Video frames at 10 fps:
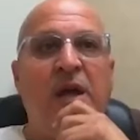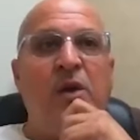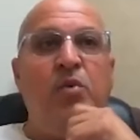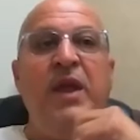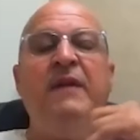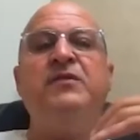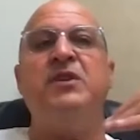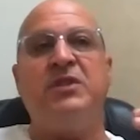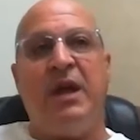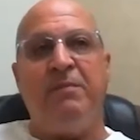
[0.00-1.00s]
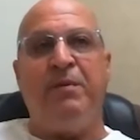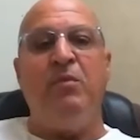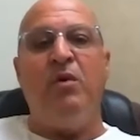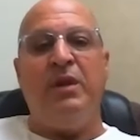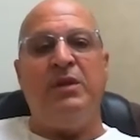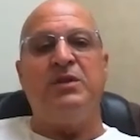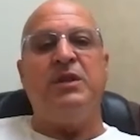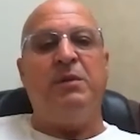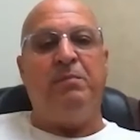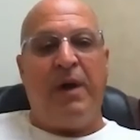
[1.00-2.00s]
we have to start promoting this
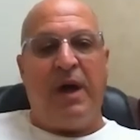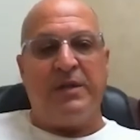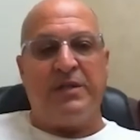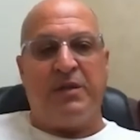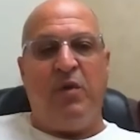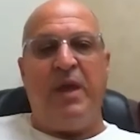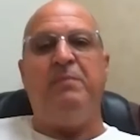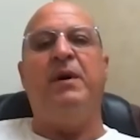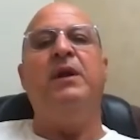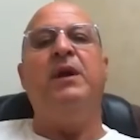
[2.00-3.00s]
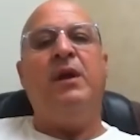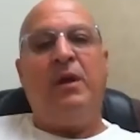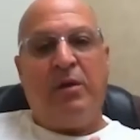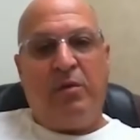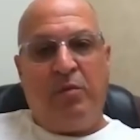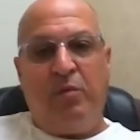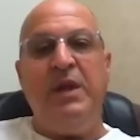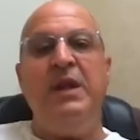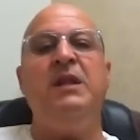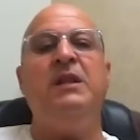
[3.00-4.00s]
in a positive way, but we
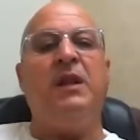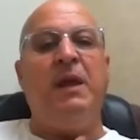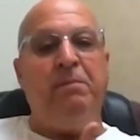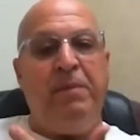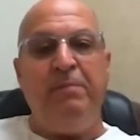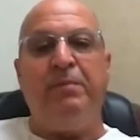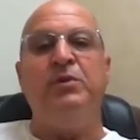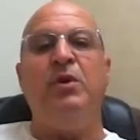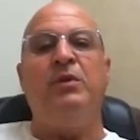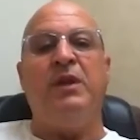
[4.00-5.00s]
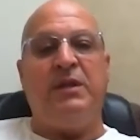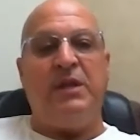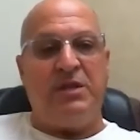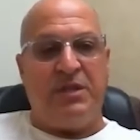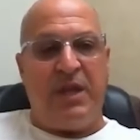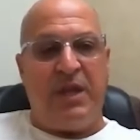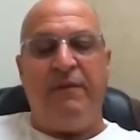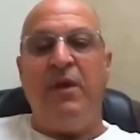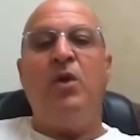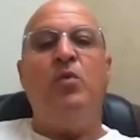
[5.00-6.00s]
need to let people know that they're
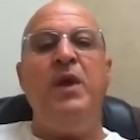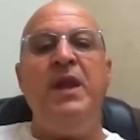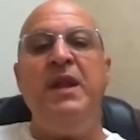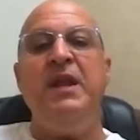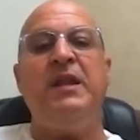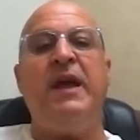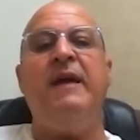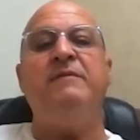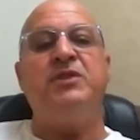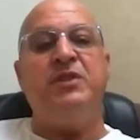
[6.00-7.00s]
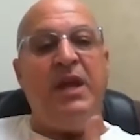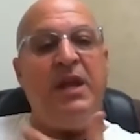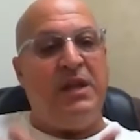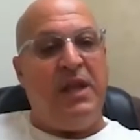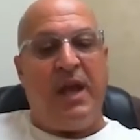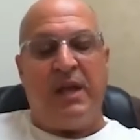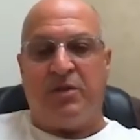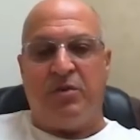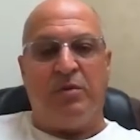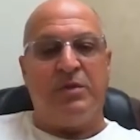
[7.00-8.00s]
safe. We need to have state-of-the-art
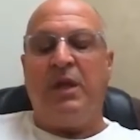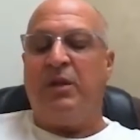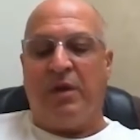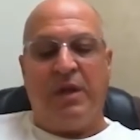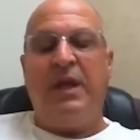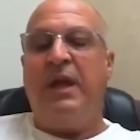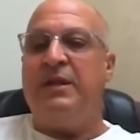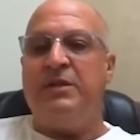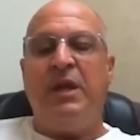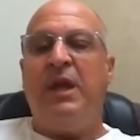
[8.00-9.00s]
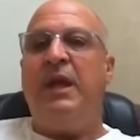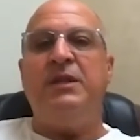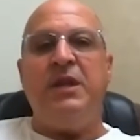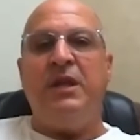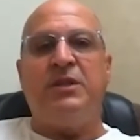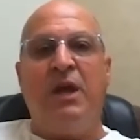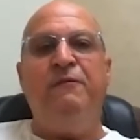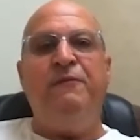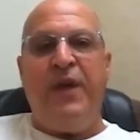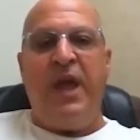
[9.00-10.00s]
schools. Look, it's
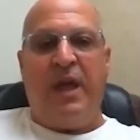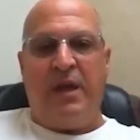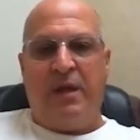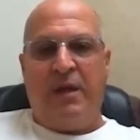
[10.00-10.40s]
unfair.